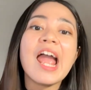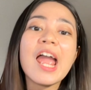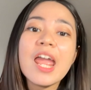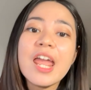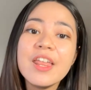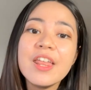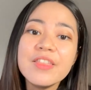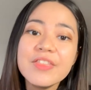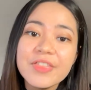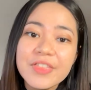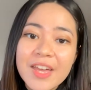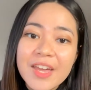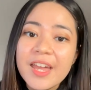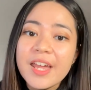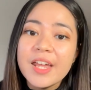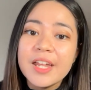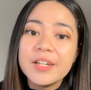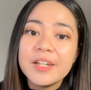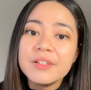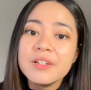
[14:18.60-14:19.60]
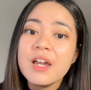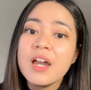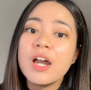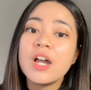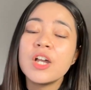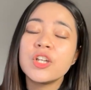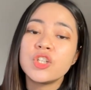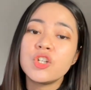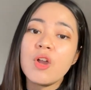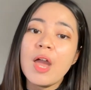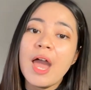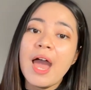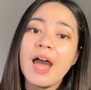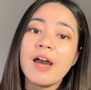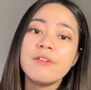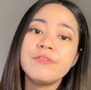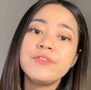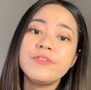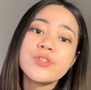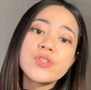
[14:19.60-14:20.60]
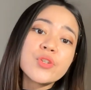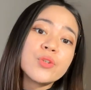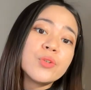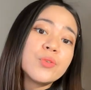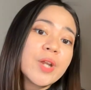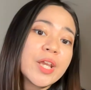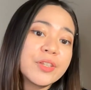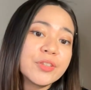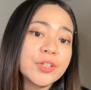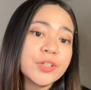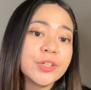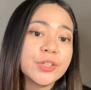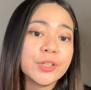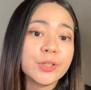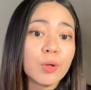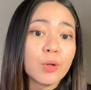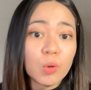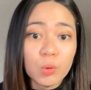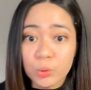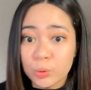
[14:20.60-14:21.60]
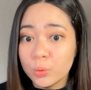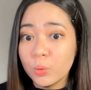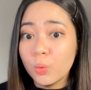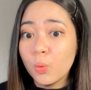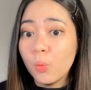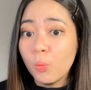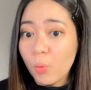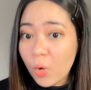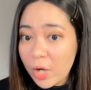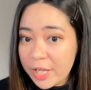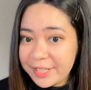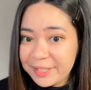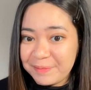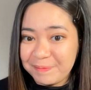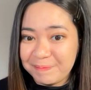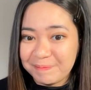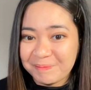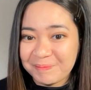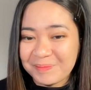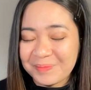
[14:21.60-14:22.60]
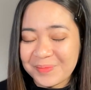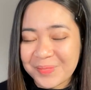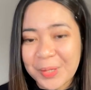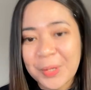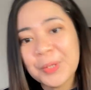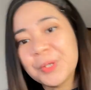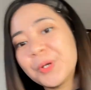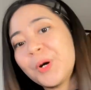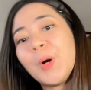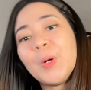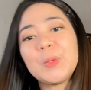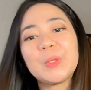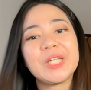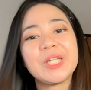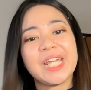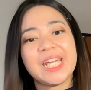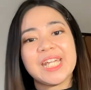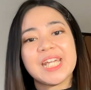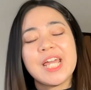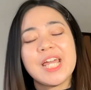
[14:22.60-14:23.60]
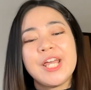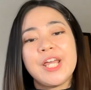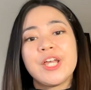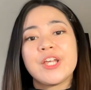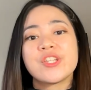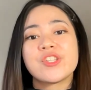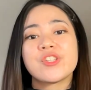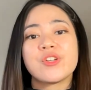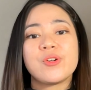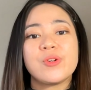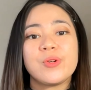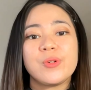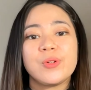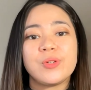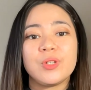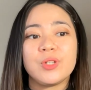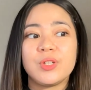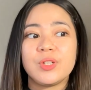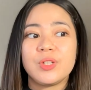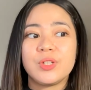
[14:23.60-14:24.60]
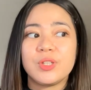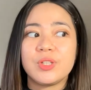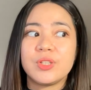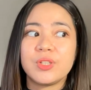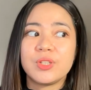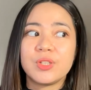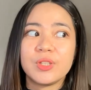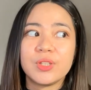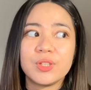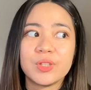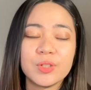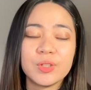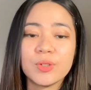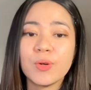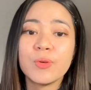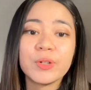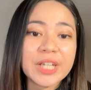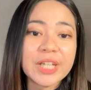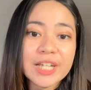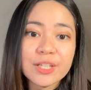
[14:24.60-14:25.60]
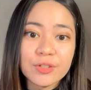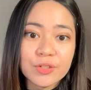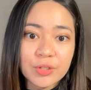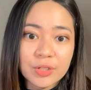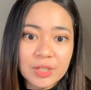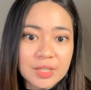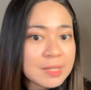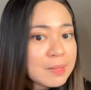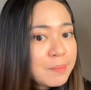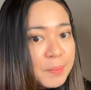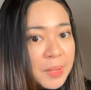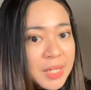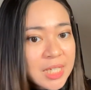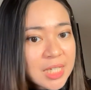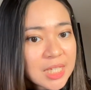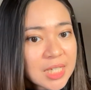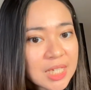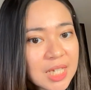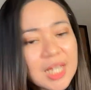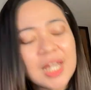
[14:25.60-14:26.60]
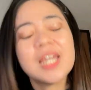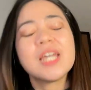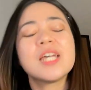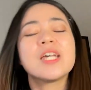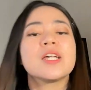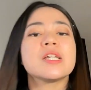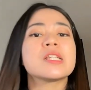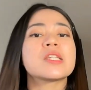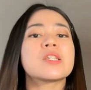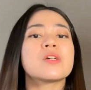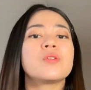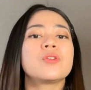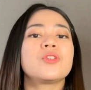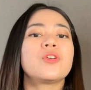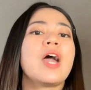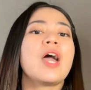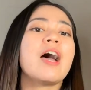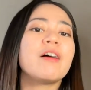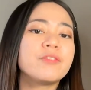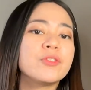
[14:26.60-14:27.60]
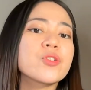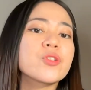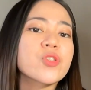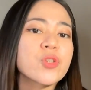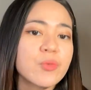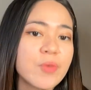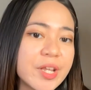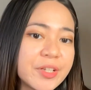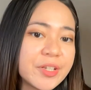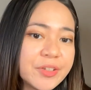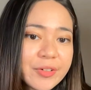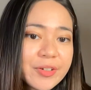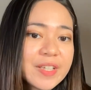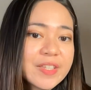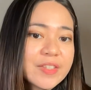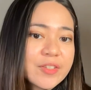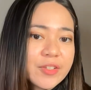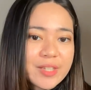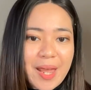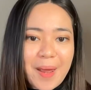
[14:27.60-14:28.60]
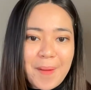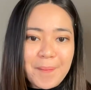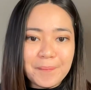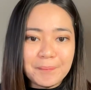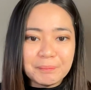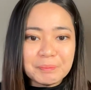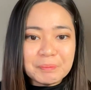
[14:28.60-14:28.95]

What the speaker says: And then you have to surrender your old one. Okay, so you don't get to keep it. So you have to surrender it to them.